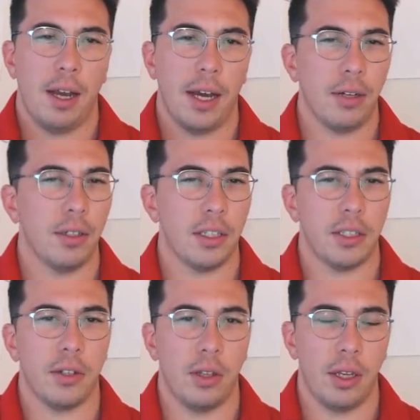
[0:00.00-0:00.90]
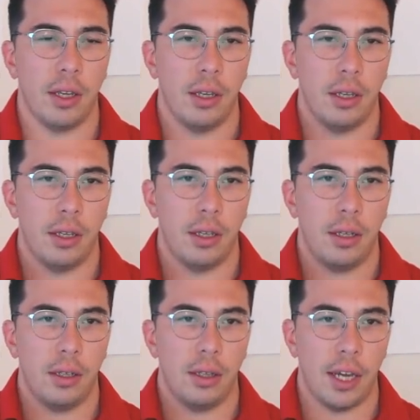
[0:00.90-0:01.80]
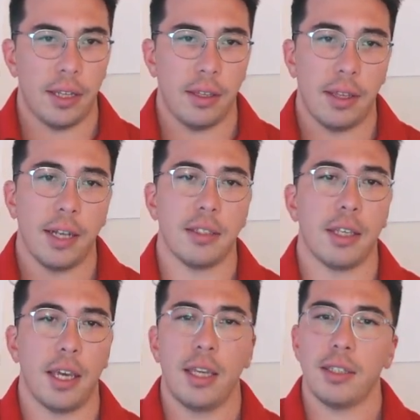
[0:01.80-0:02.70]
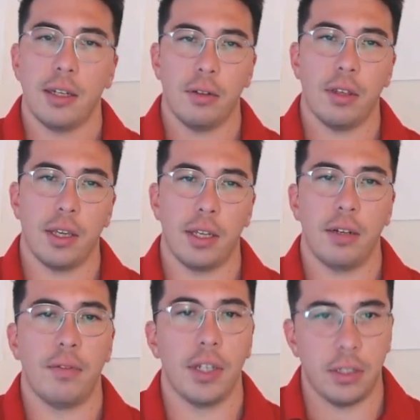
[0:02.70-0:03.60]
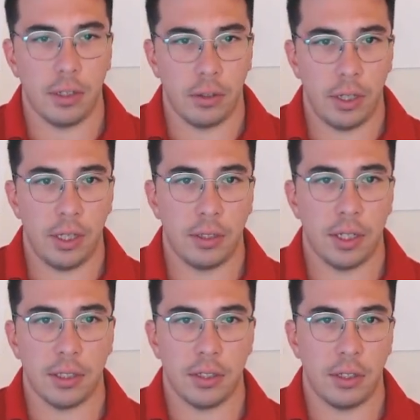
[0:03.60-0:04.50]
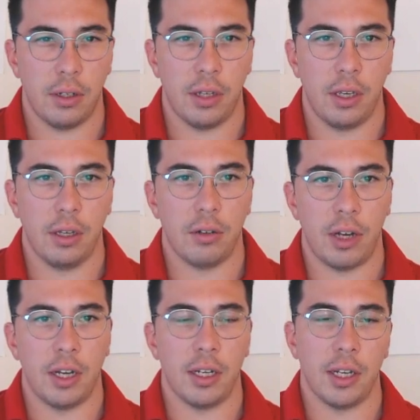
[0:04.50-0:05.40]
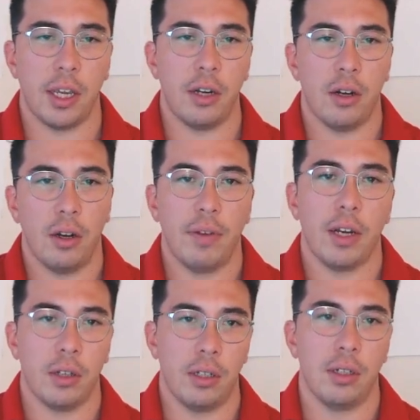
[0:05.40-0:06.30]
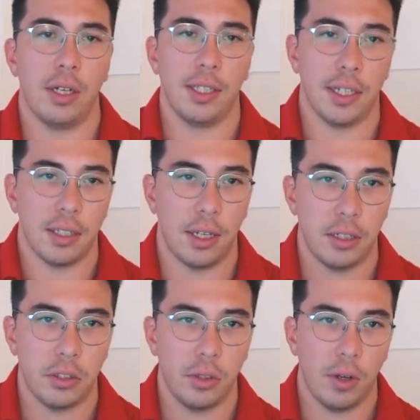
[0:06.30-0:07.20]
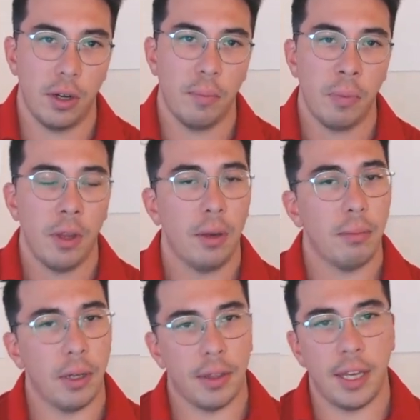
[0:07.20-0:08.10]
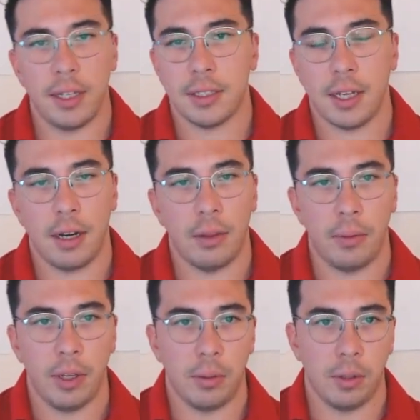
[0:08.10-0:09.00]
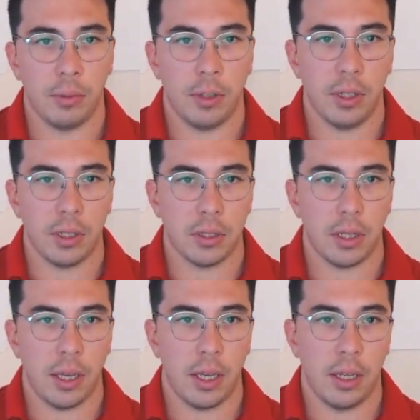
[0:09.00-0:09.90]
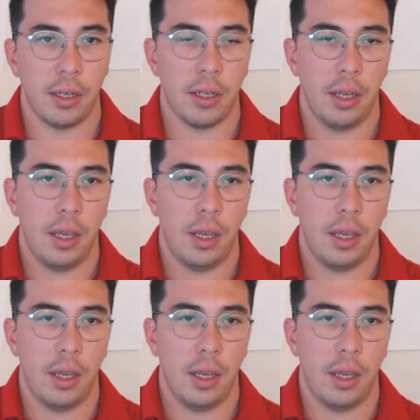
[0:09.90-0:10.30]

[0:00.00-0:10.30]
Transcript: I don't necessarily like that that is the case. I don't think an advanced degree is necessarily a great indicator of how good a data scientist you are, but that is kind of the way the world works. And